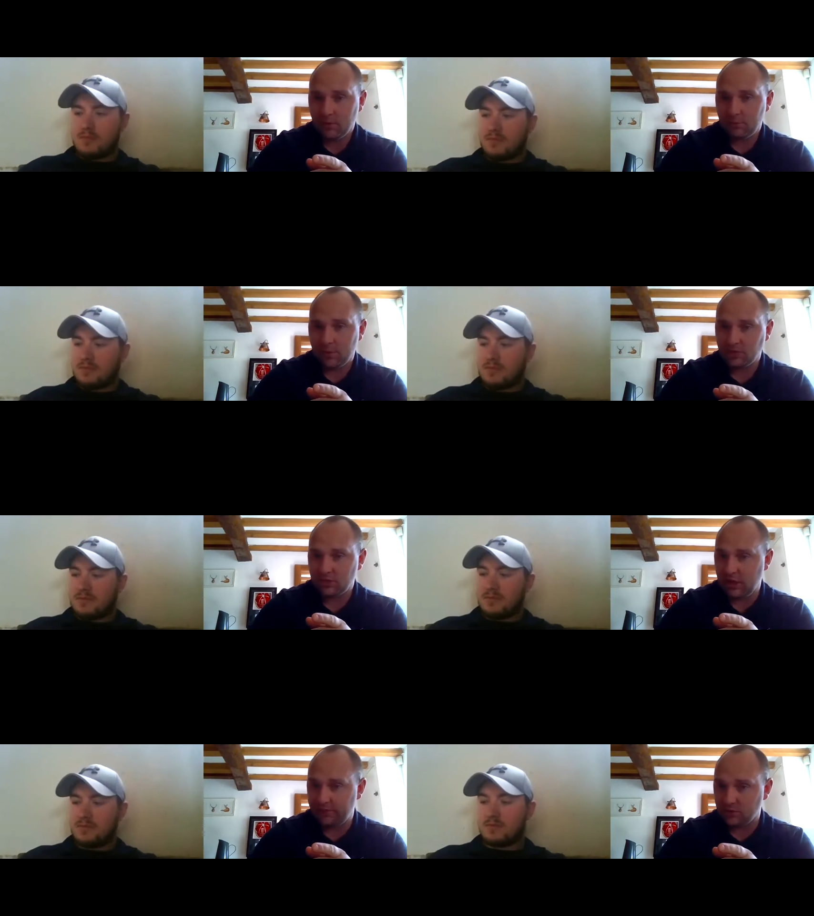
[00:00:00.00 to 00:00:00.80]
Speaker 1: Ben
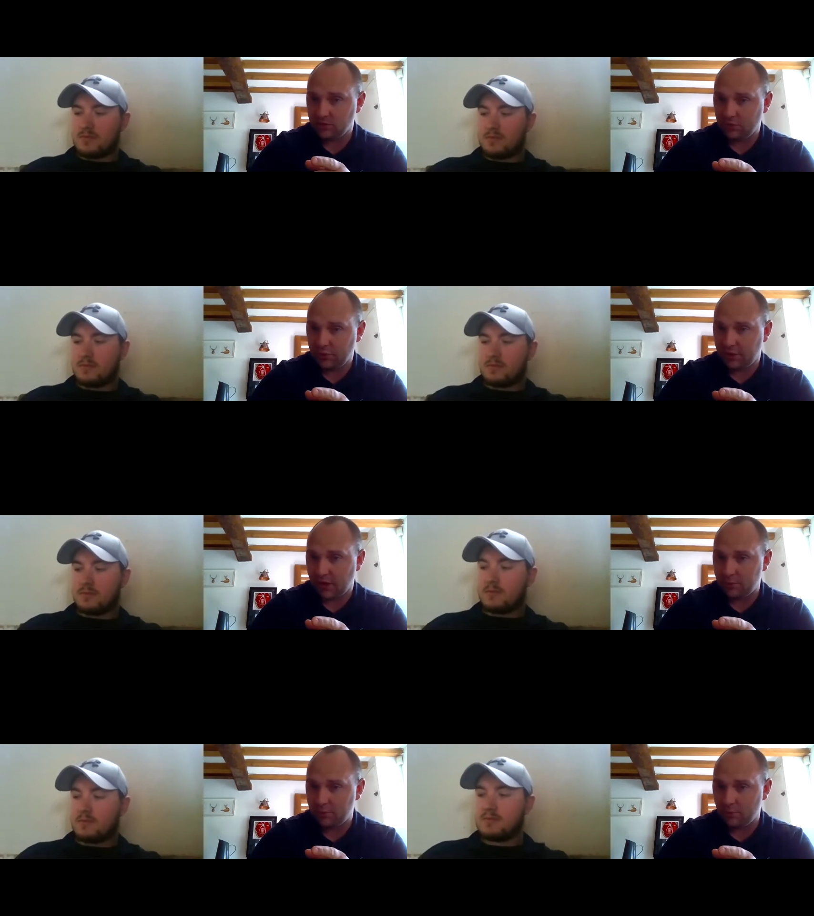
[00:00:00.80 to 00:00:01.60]
Stevens from Root
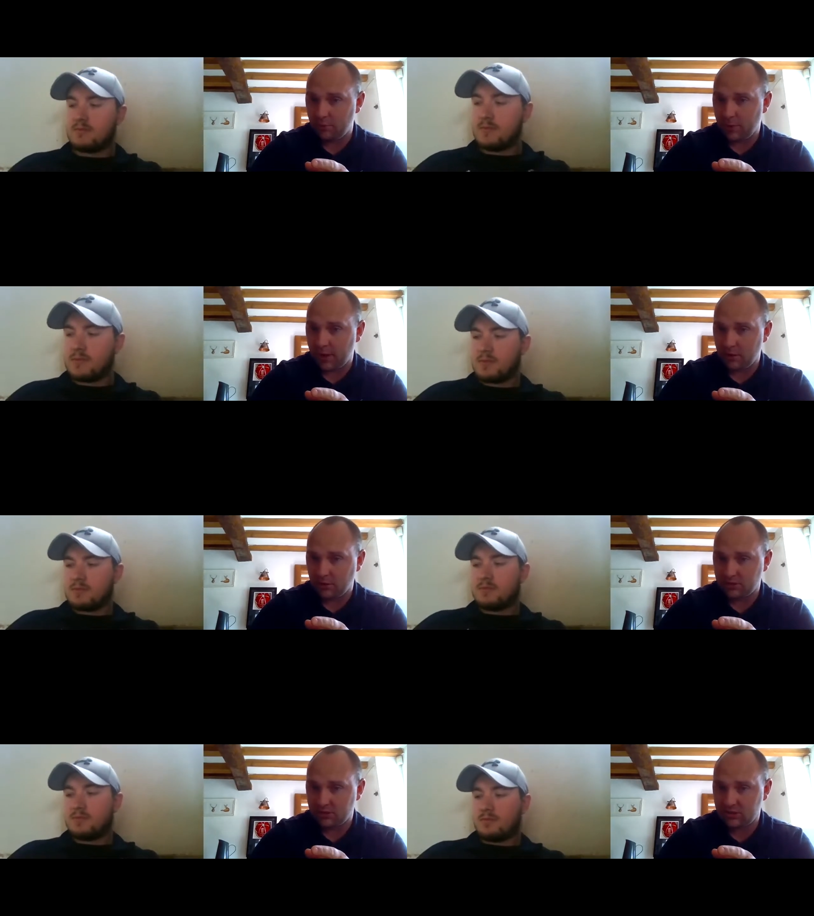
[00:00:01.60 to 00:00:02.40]
Academy. Morning, Ben.
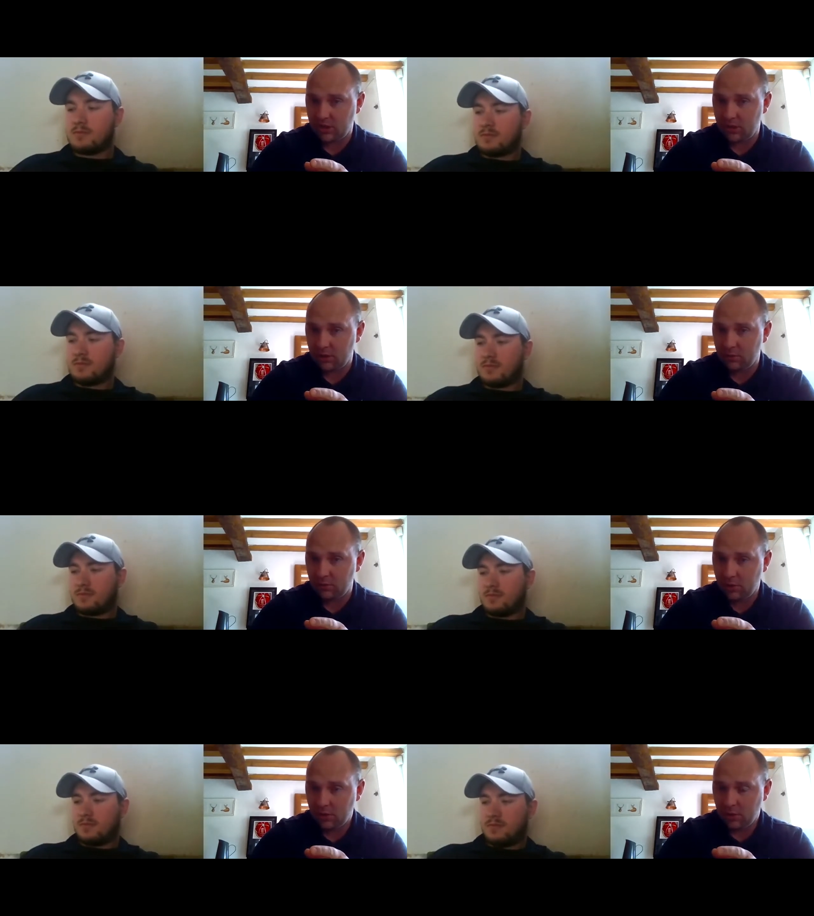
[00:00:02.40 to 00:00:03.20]
Nice to see
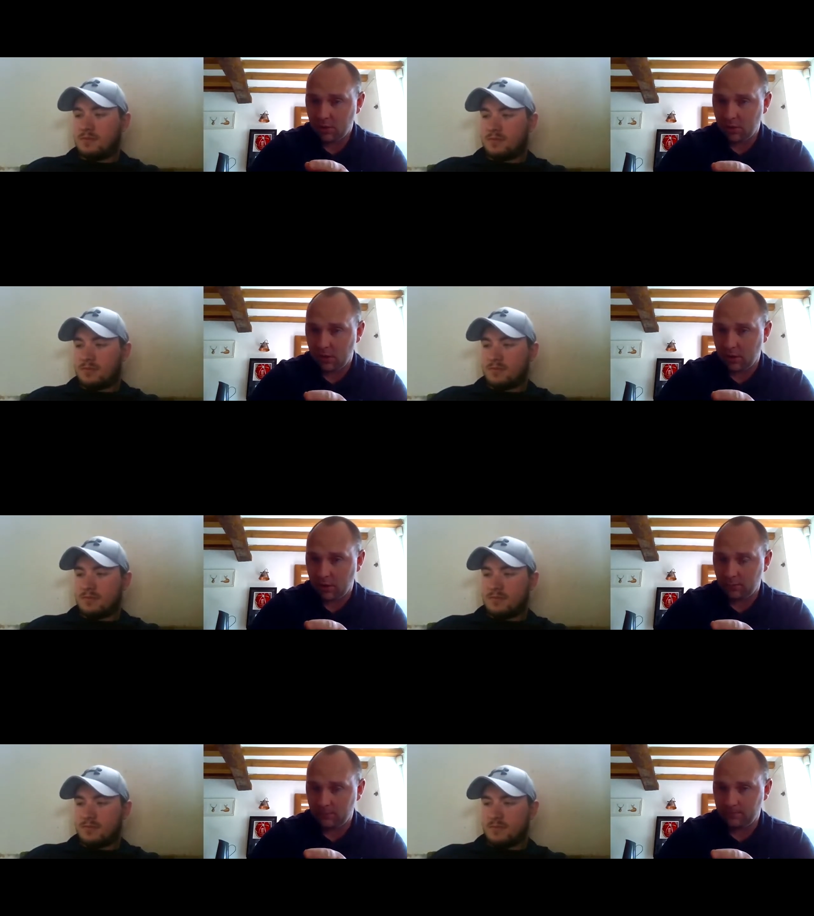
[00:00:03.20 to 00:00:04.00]
you.
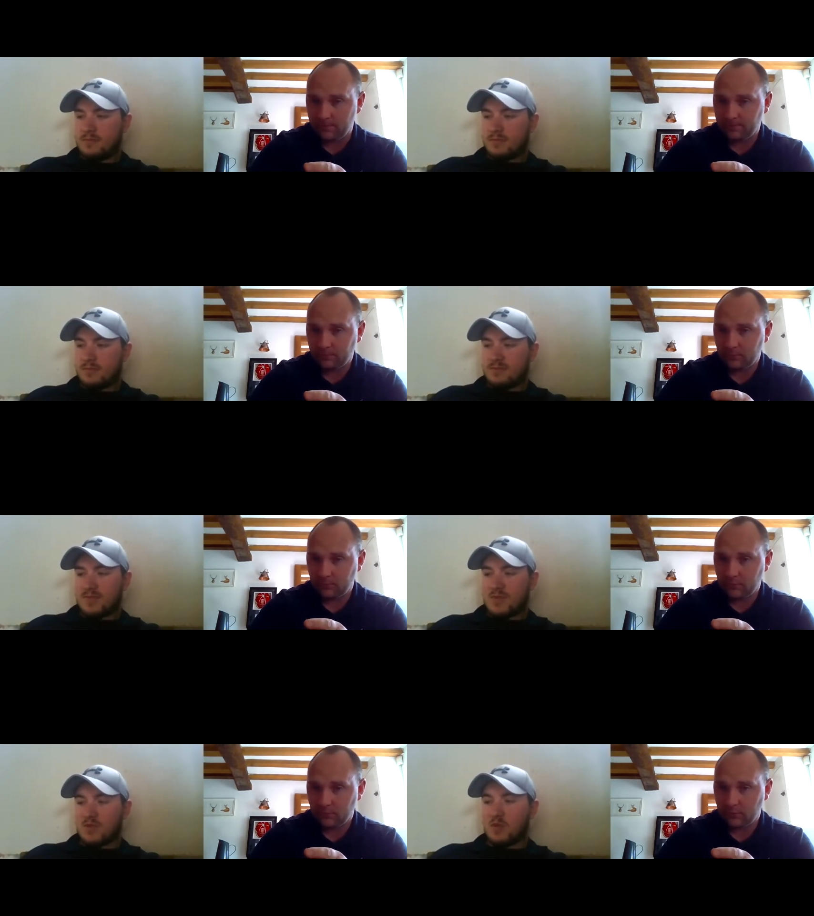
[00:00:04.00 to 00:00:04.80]
Um,
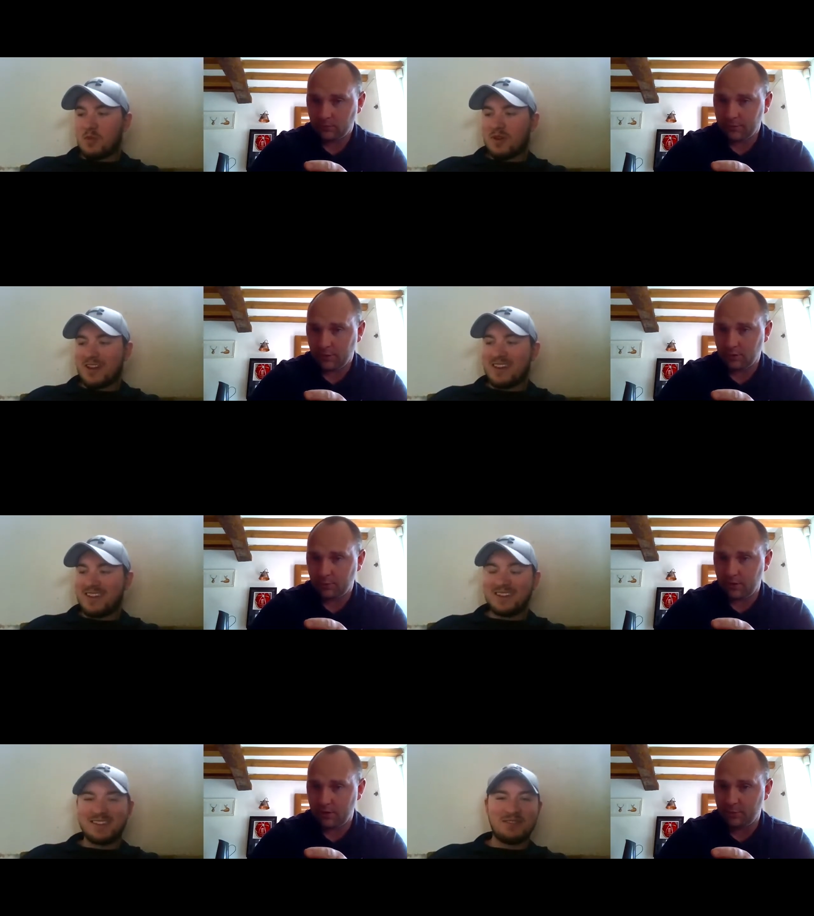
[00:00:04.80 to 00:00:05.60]
Will
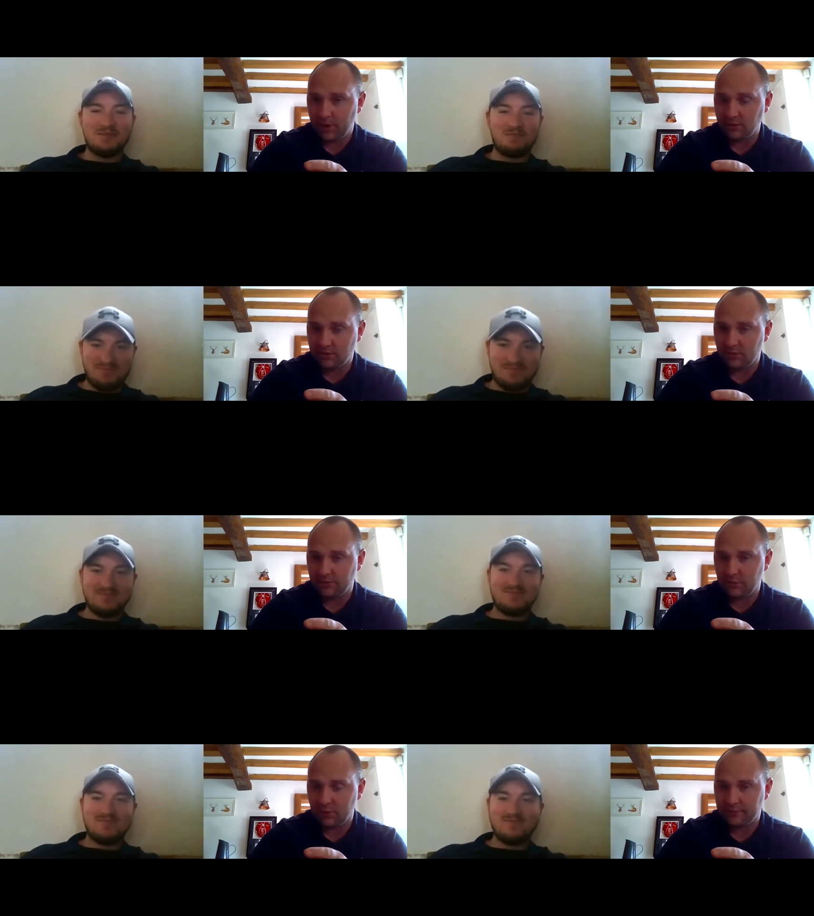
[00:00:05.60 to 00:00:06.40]
Beggy. Ben
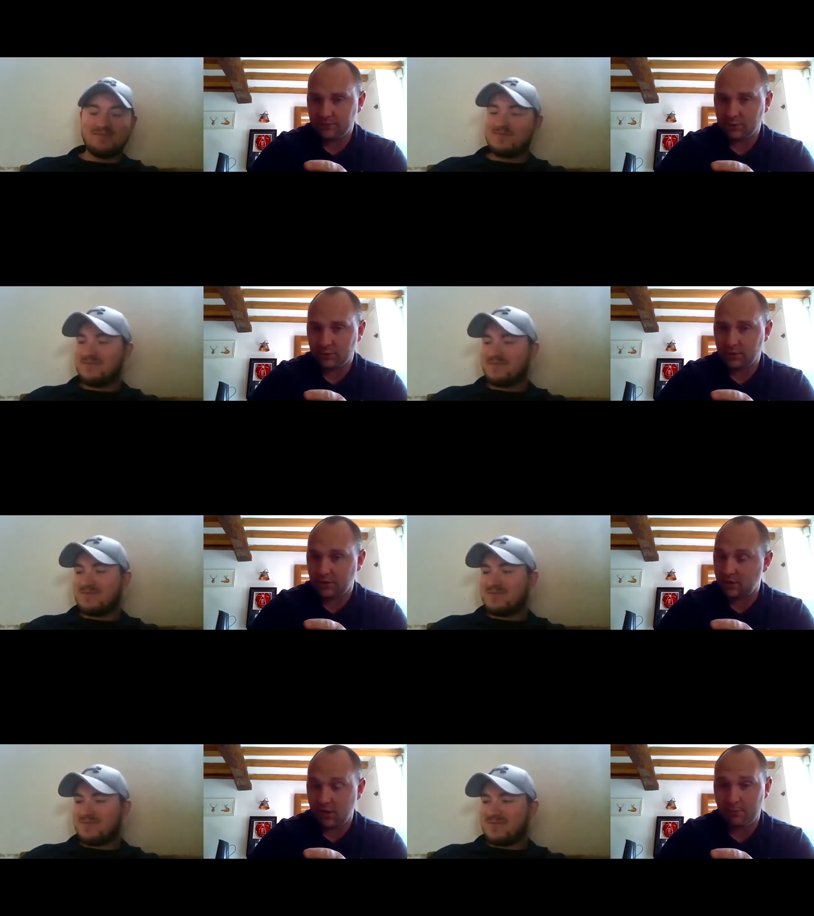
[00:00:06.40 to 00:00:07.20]
Silver loves
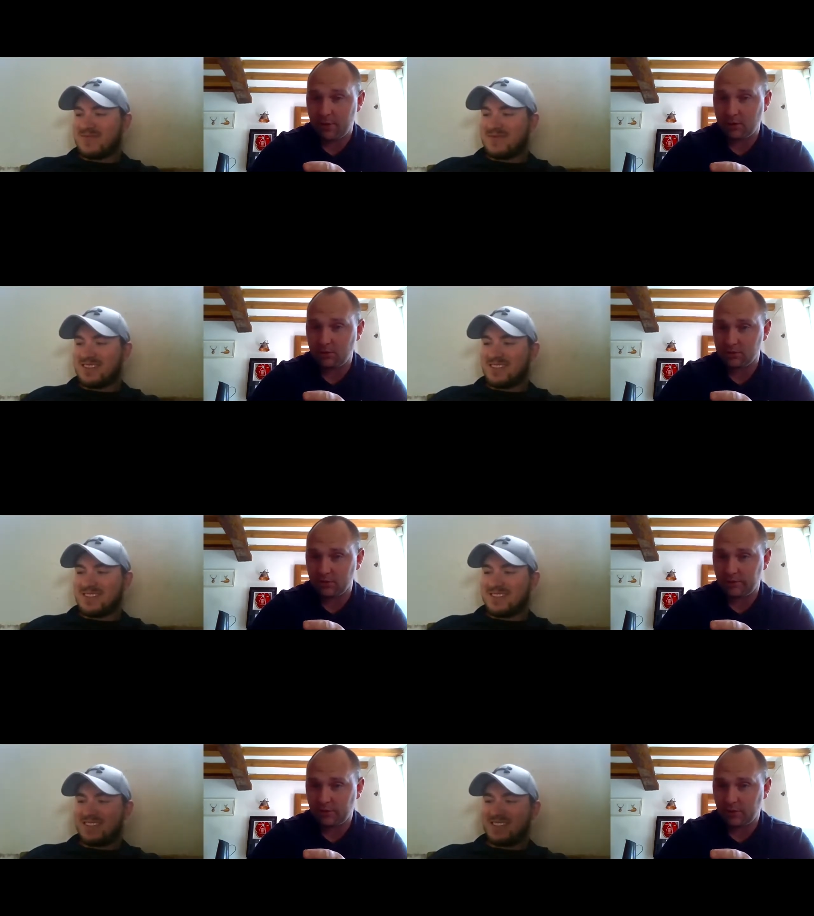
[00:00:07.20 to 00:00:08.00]
cricket. Yeah, Ben
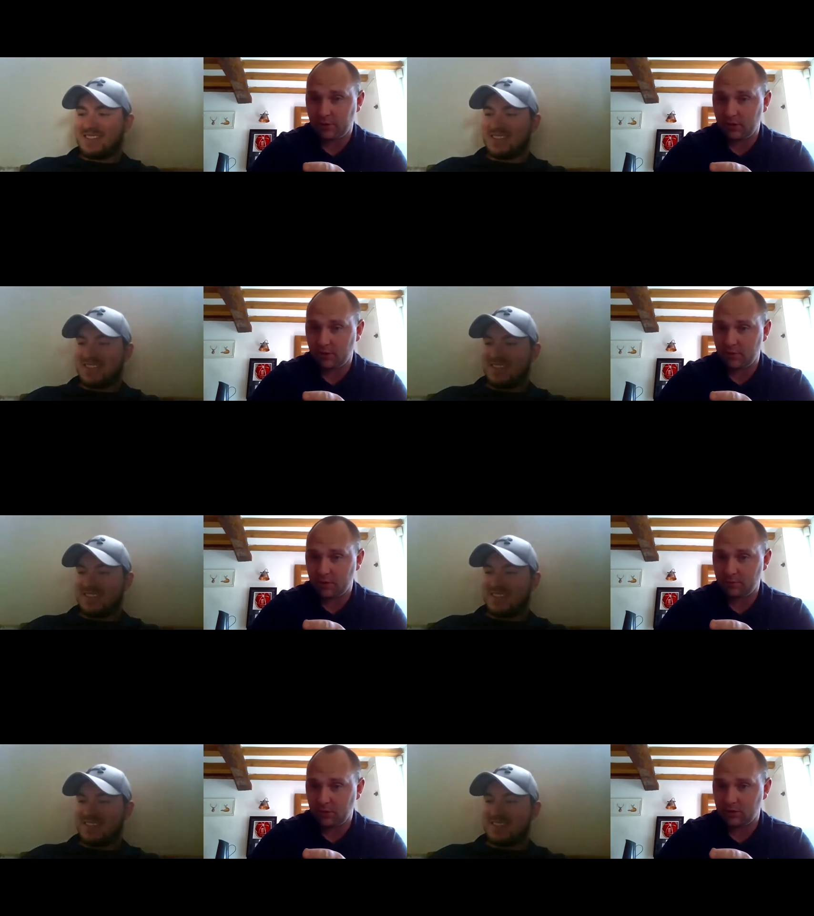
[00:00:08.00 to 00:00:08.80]
does love cricket,
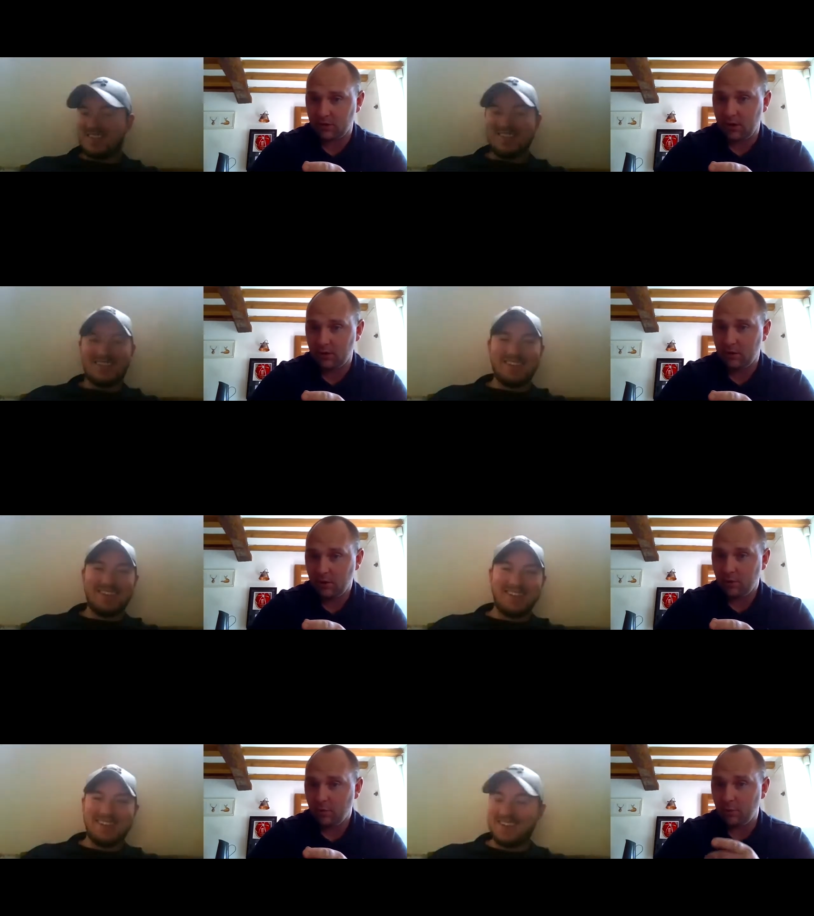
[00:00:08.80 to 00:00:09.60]
um, indeed.
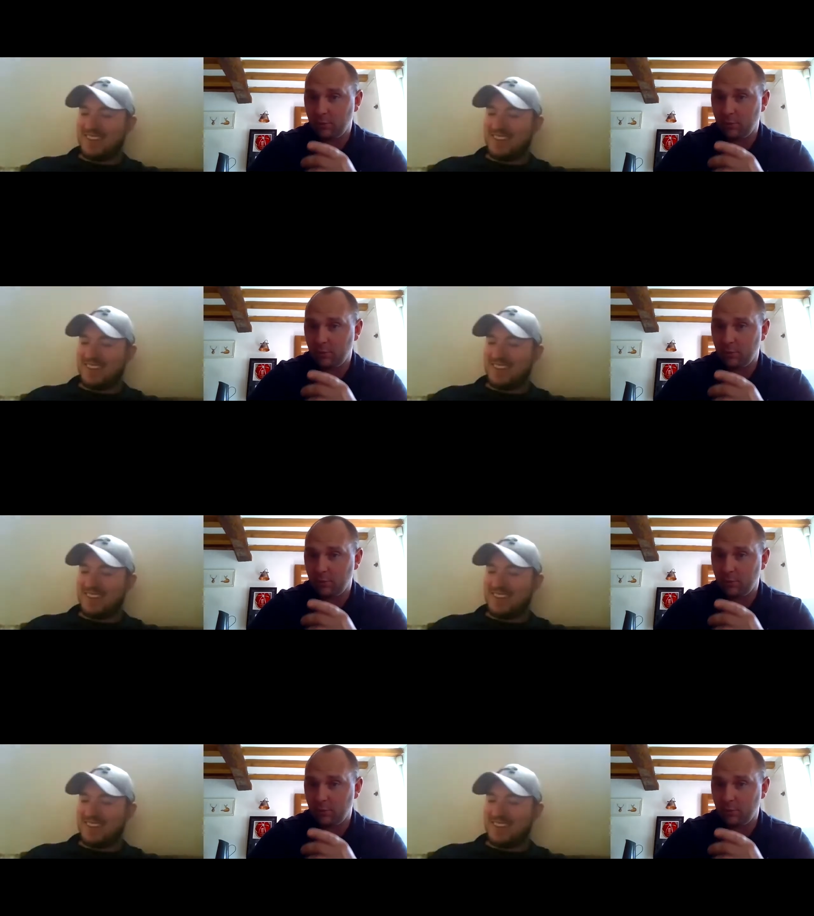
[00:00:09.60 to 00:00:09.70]
Will